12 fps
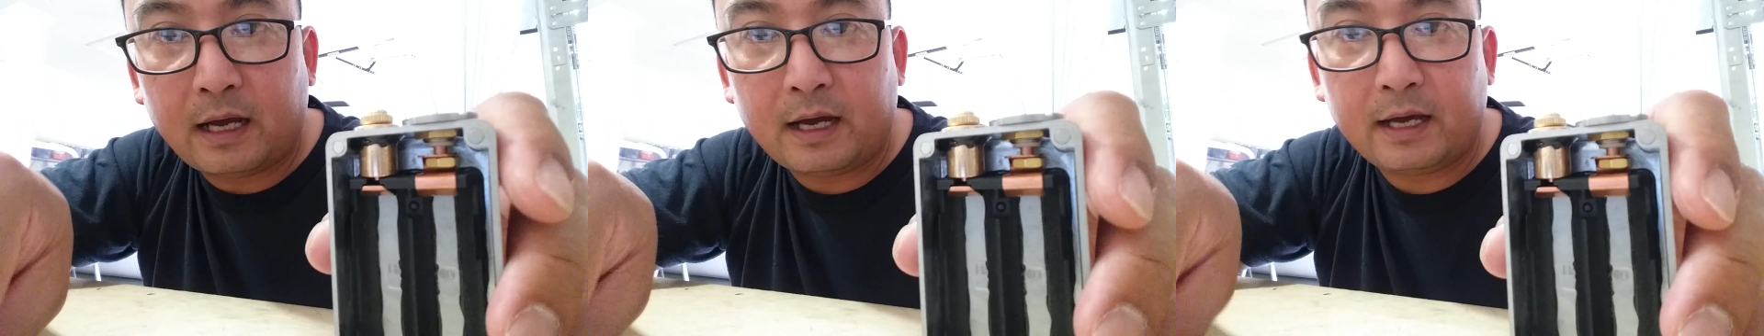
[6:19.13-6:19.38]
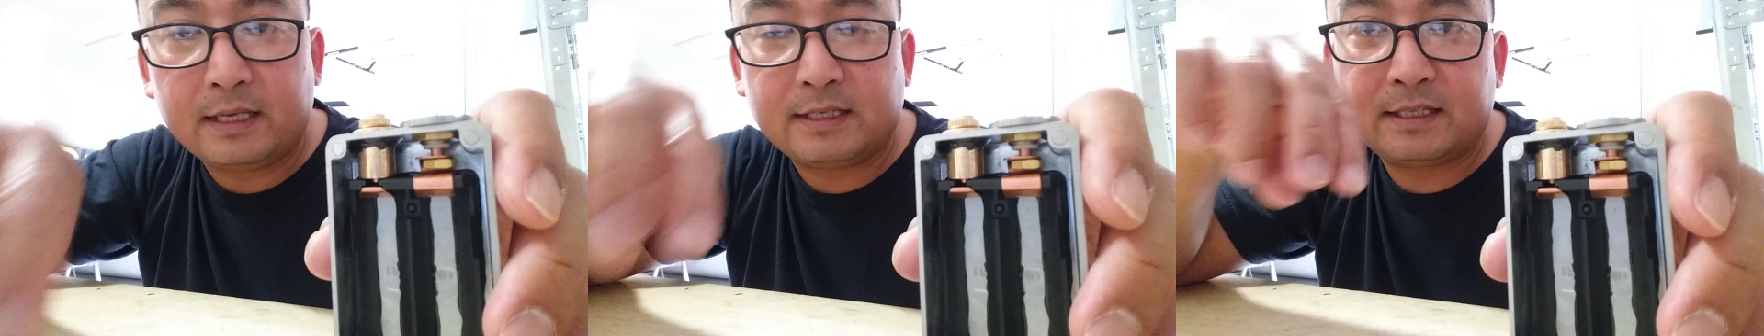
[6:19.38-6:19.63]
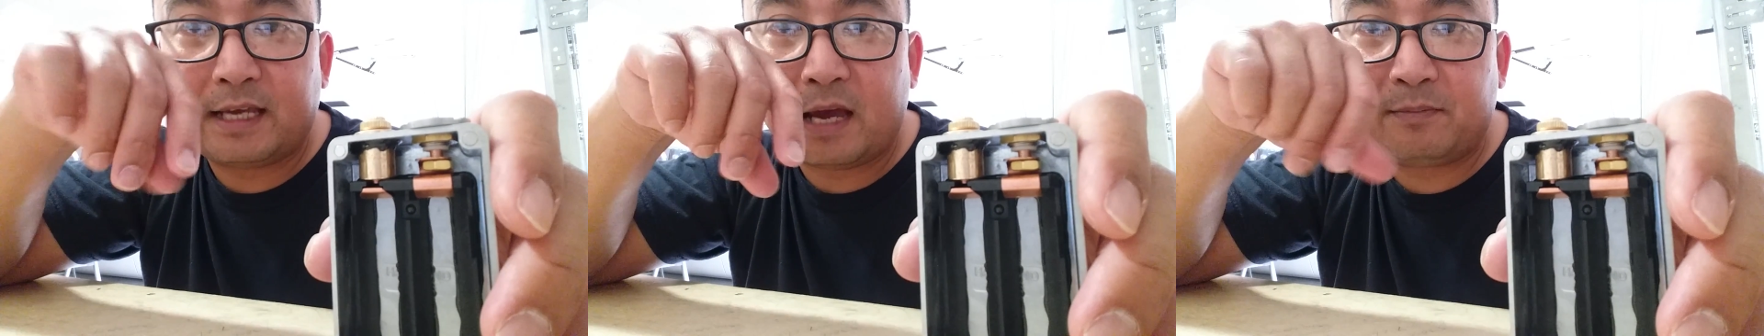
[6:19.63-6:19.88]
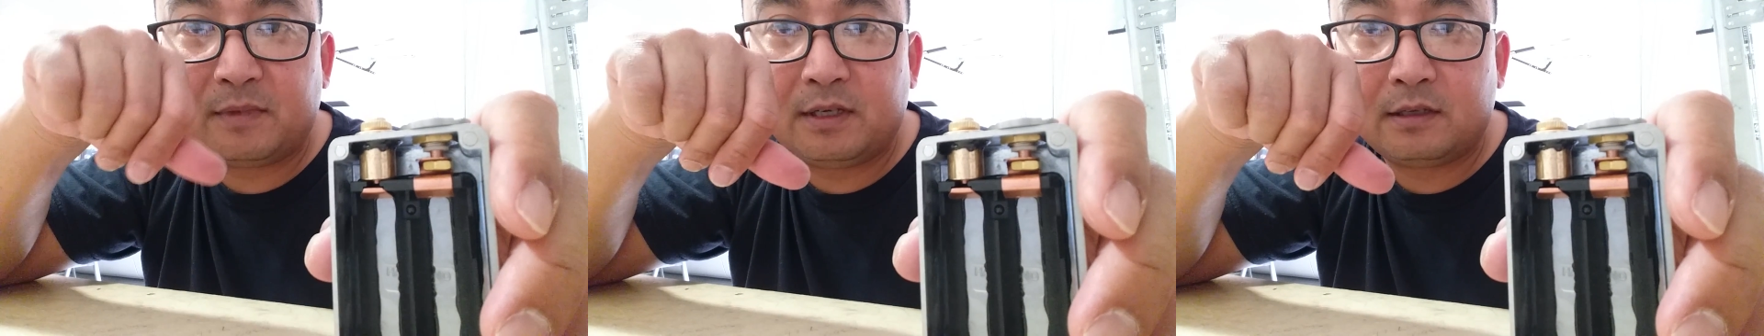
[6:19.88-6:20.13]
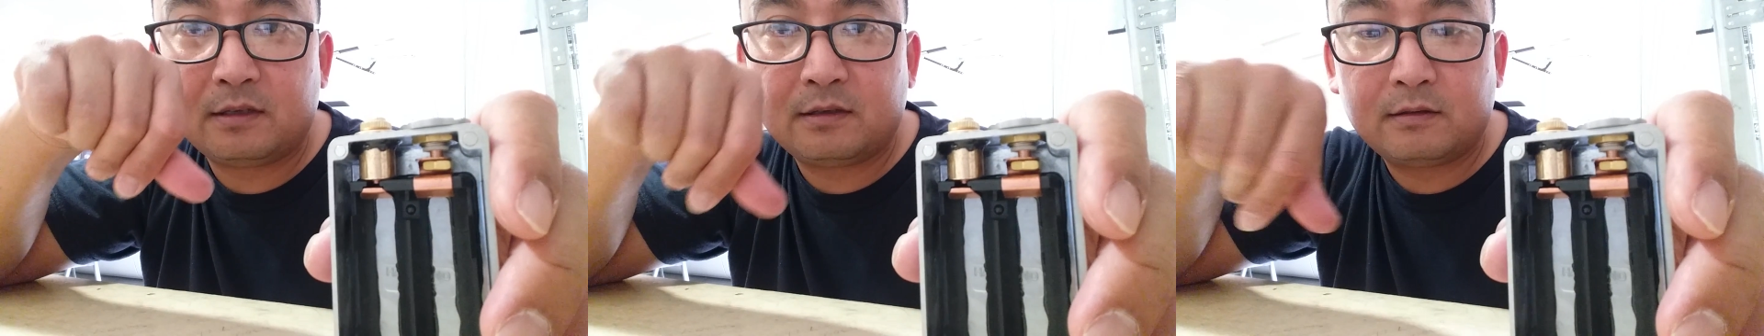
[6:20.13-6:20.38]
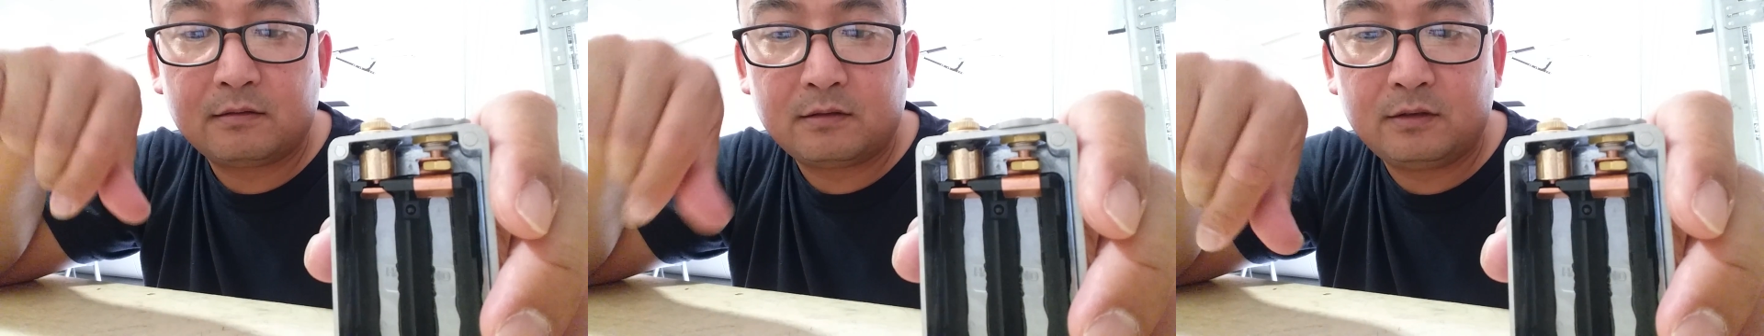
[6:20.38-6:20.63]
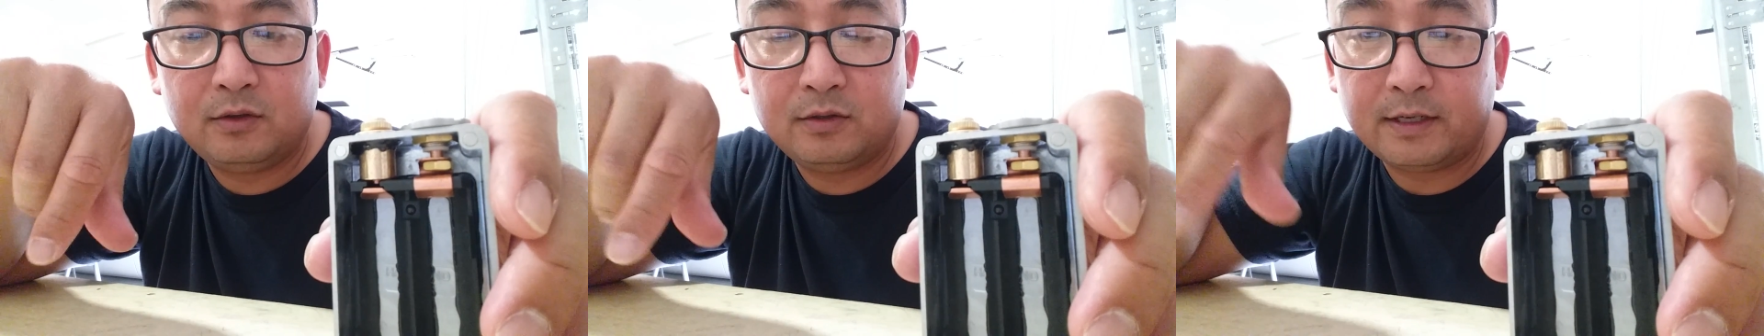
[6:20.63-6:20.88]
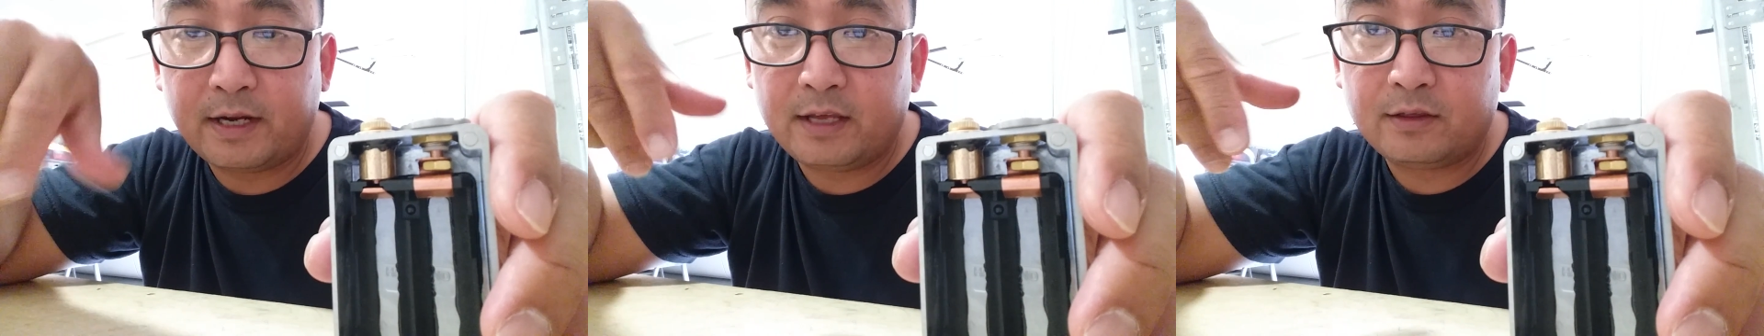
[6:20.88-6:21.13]
I tapped it
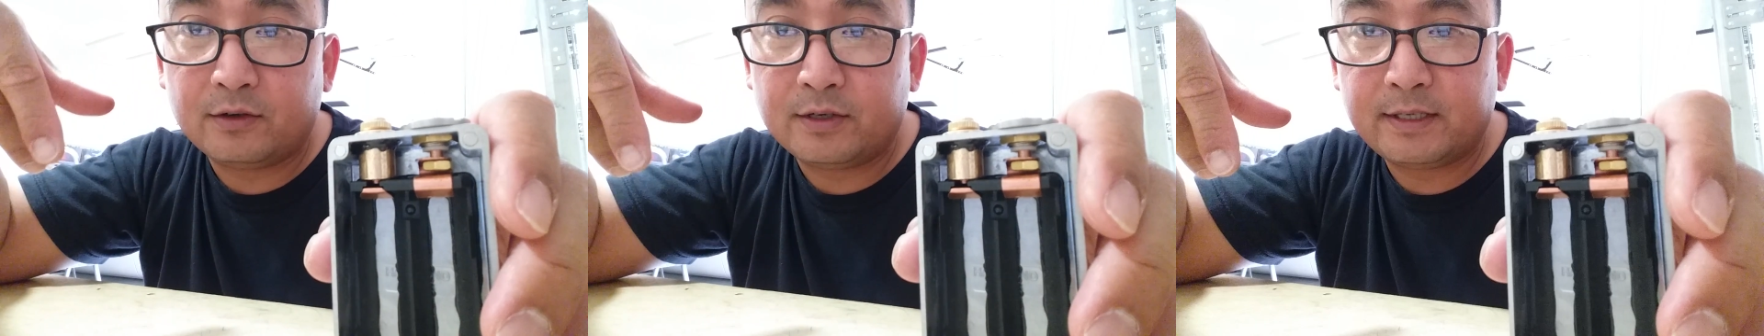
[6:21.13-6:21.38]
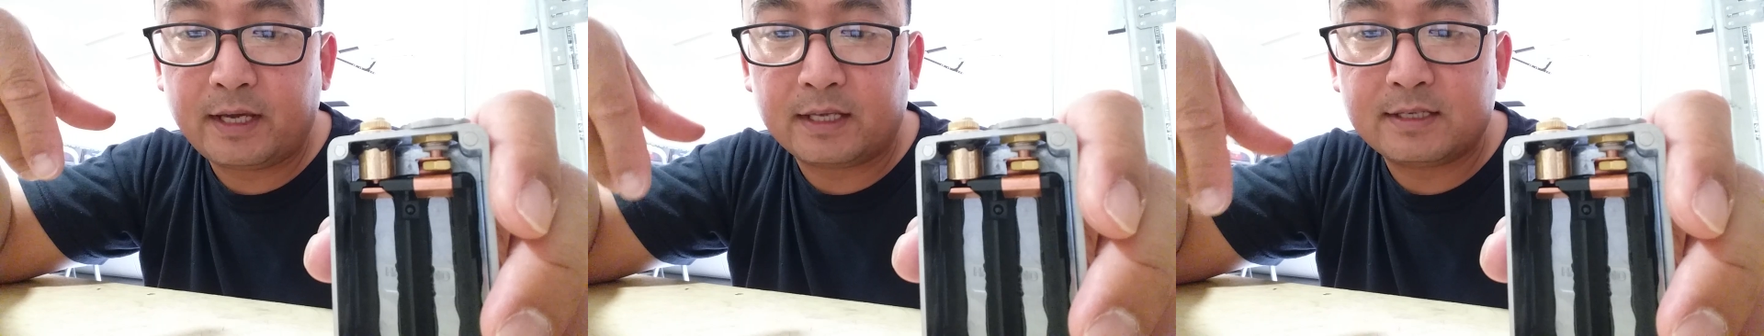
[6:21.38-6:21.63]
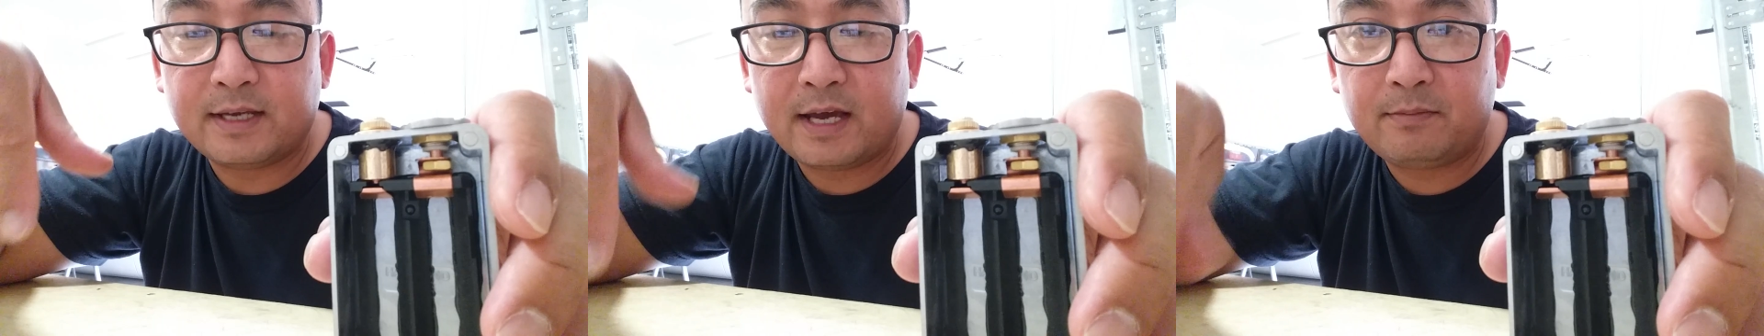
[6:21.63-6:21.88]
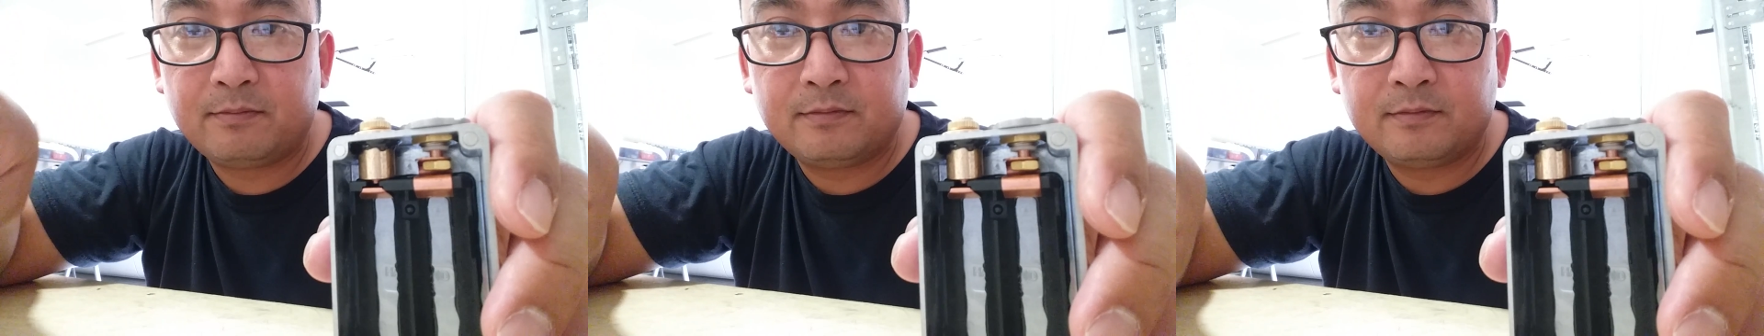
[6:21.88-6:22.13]
using an 8/32 tap,